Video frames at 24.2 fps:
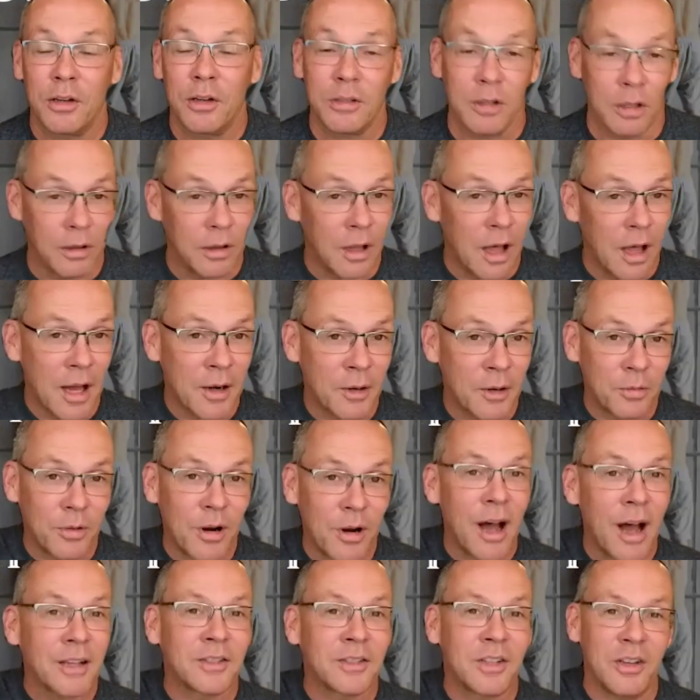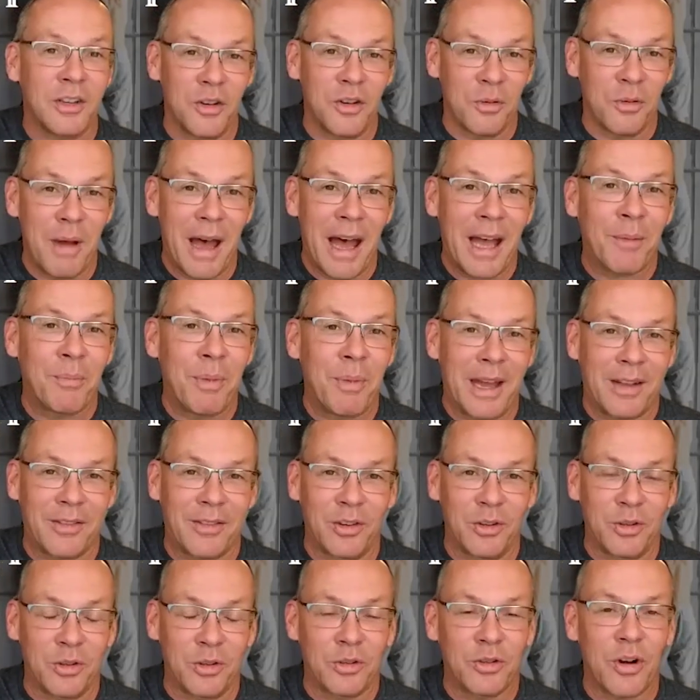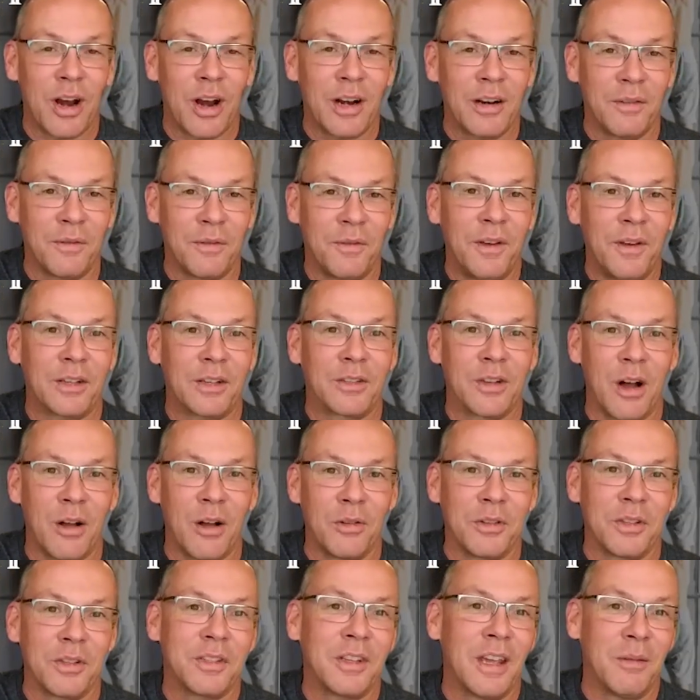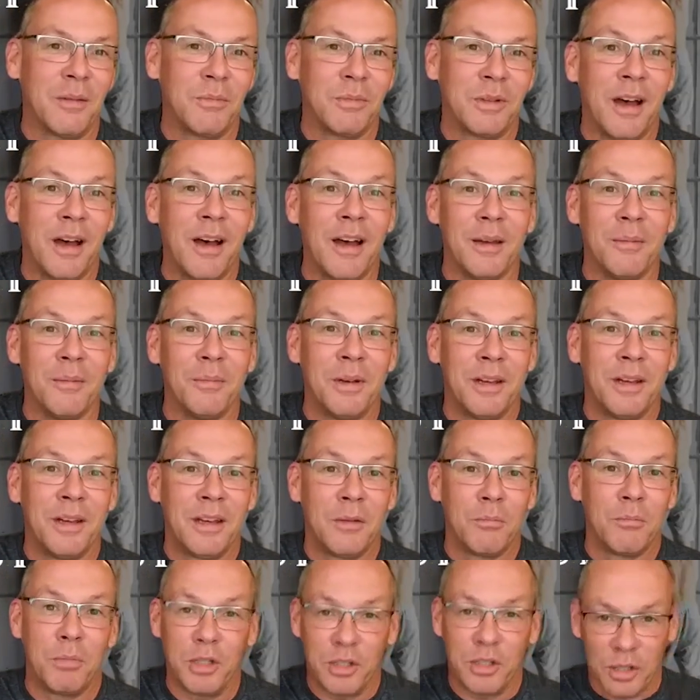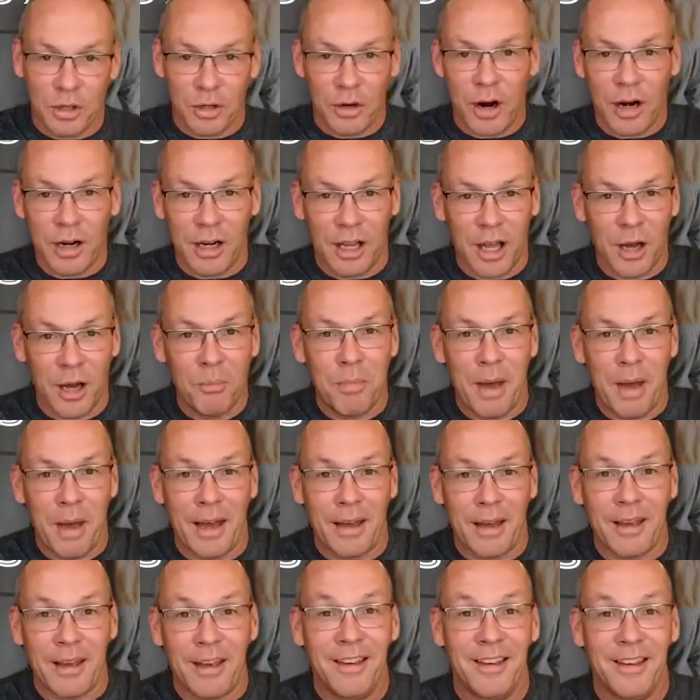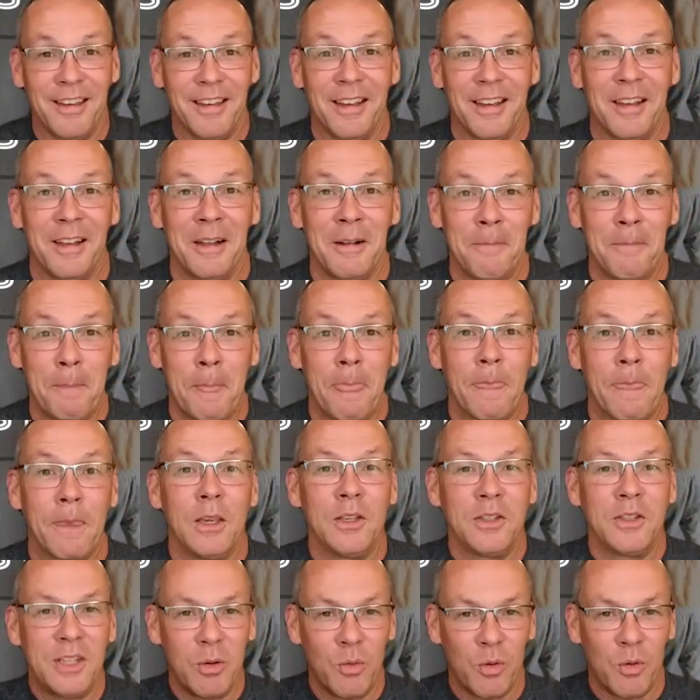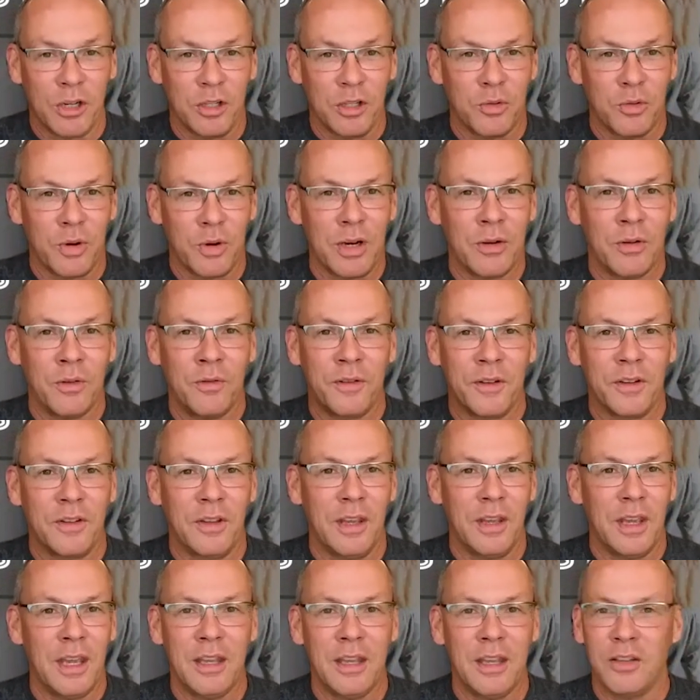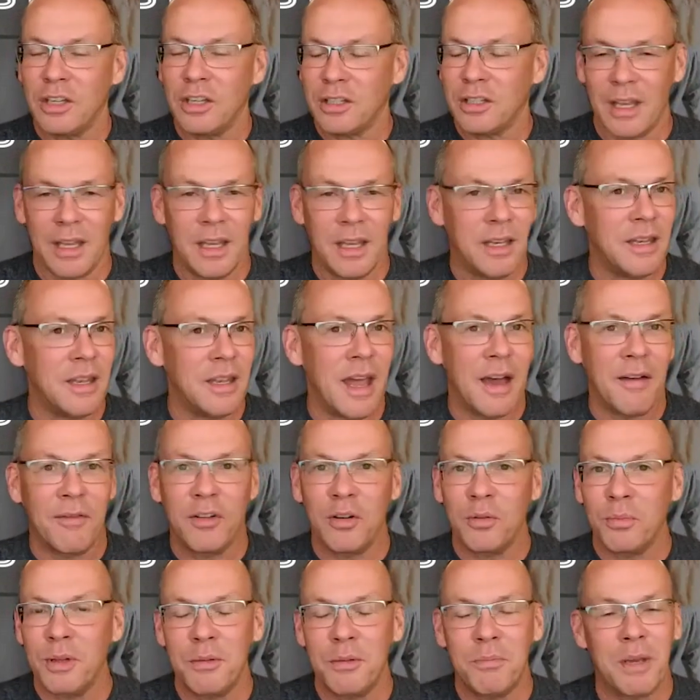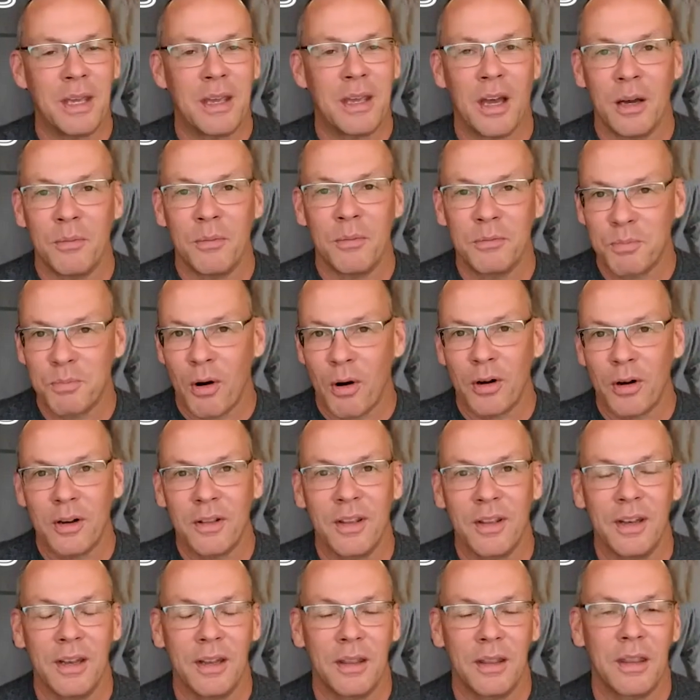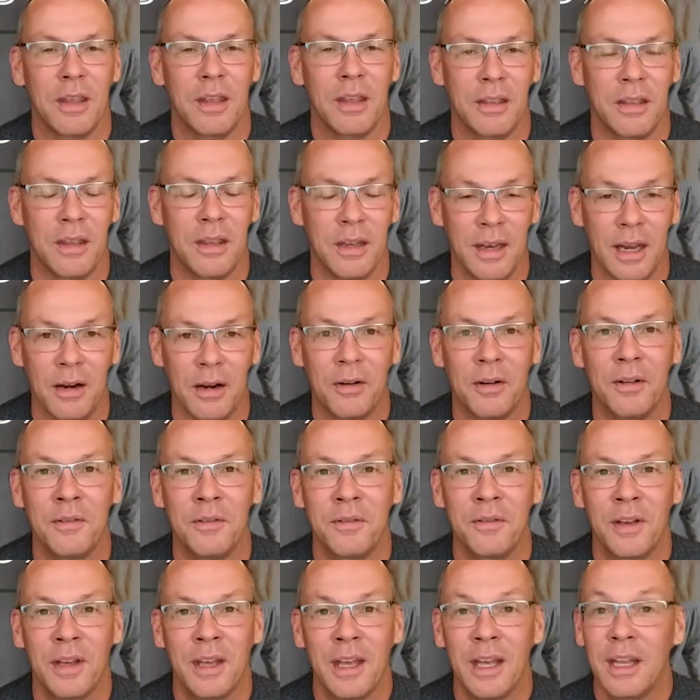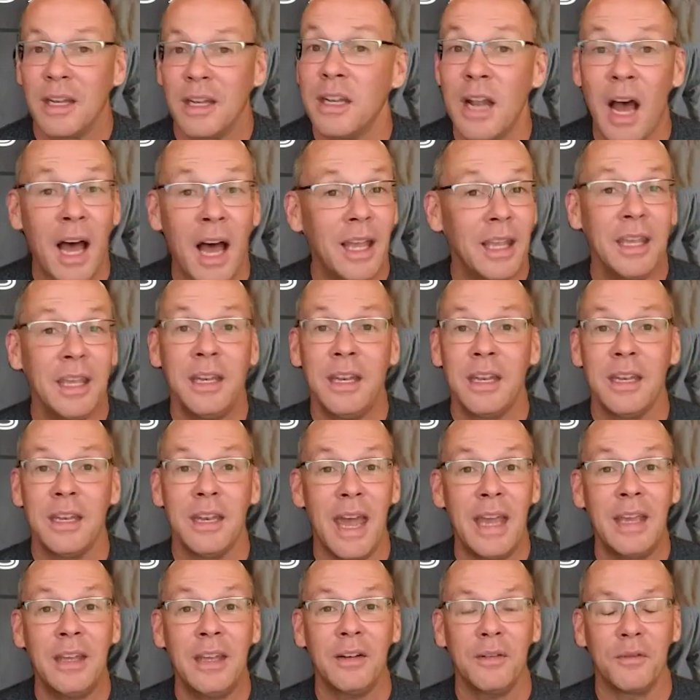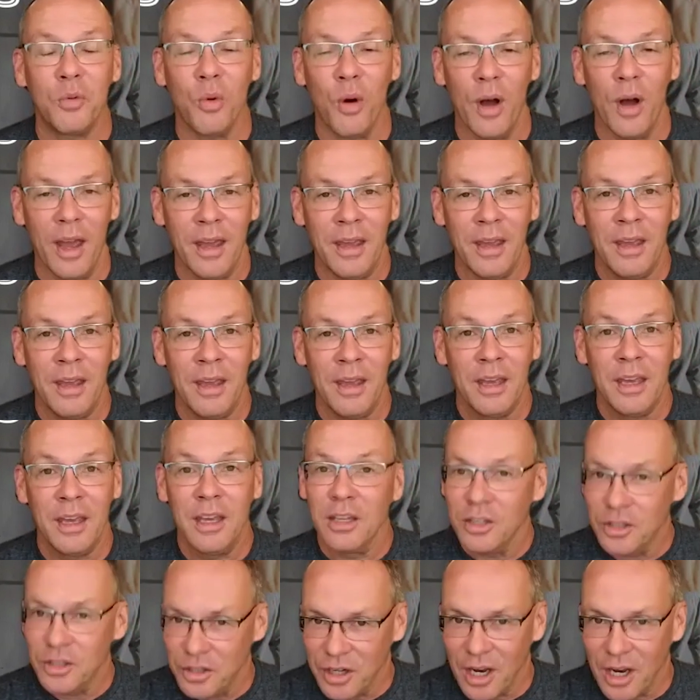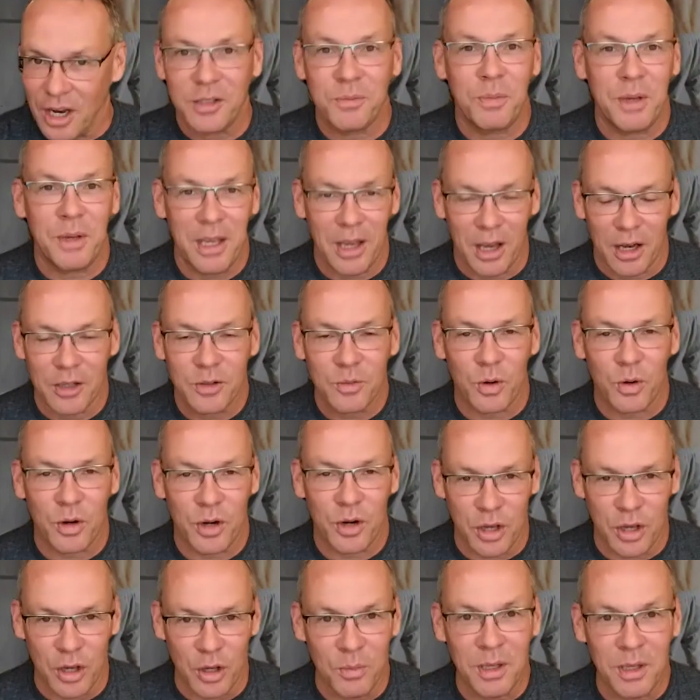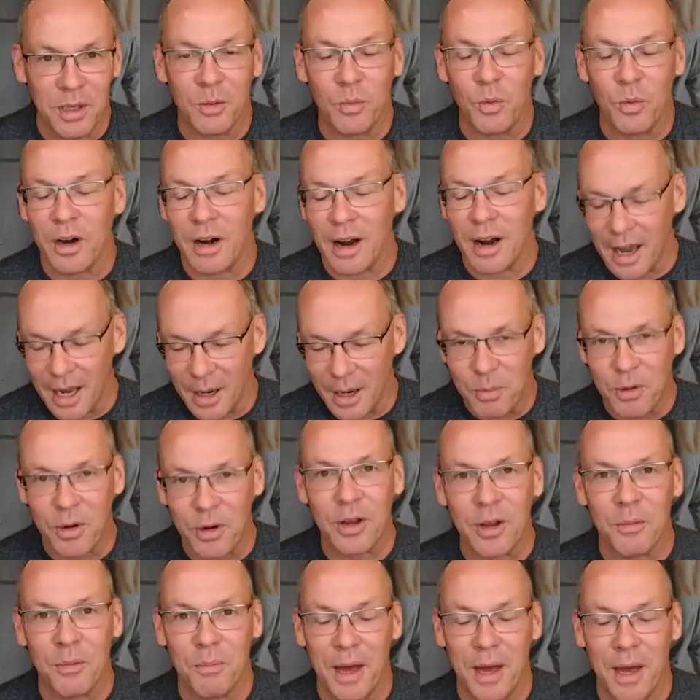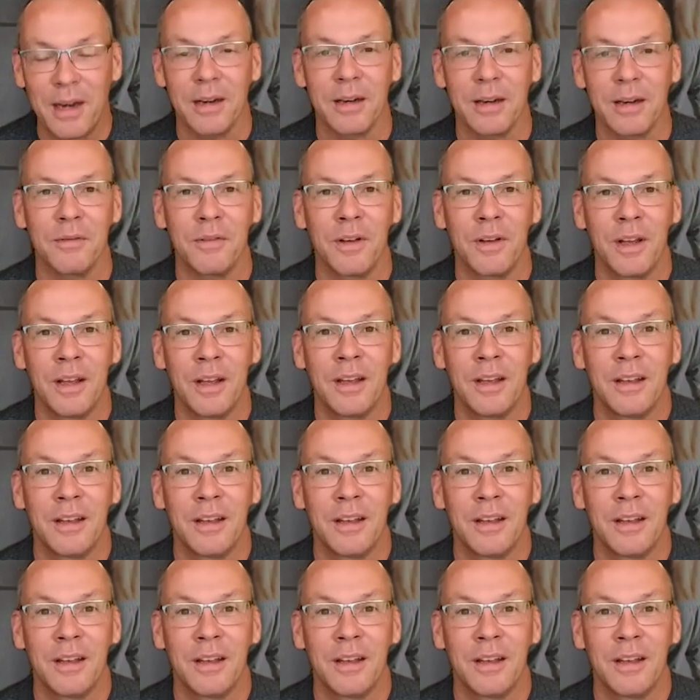There's a lot of rocks in your backpack that you're trying to fix all at the same time, but you're on a comeback. You see where adrenal fatigue just inevitably becomes part of the narrative, not in a negative way, just because we're human and we're hyper competitive.